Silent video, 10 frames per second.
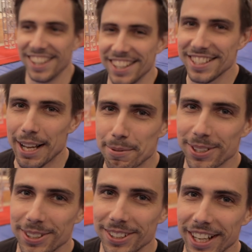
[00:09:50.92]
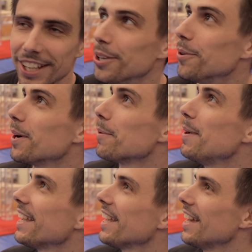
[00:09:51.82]
This obstacle I don't wanna
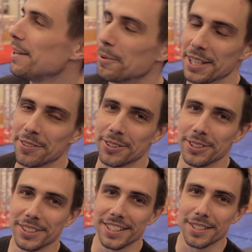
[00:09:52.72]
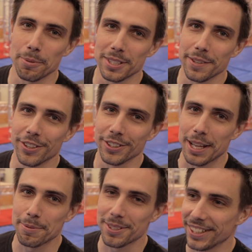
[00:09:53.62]
make any more difficult. It's the most difficult
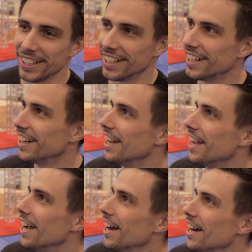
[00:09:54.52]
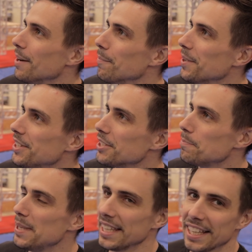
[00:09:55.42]
obstacle here. Um,
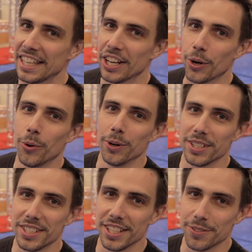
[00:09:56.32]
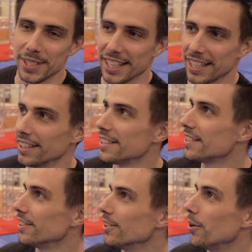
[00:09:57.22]
just being in a course is
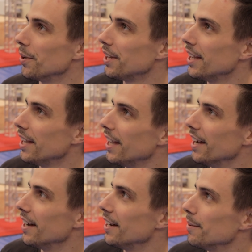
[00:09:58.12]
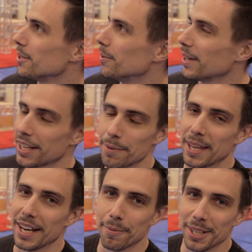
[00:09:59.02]
ridiculous alone. Um, so we're not gonna make
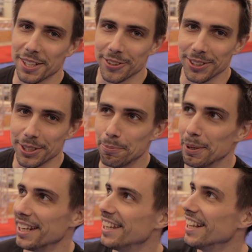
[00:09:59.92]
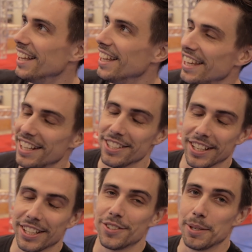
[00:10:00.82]
it any more difficult, but it is an
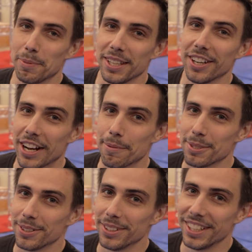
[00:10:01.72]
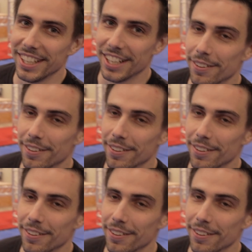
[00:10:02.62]
extremely hard obstacle in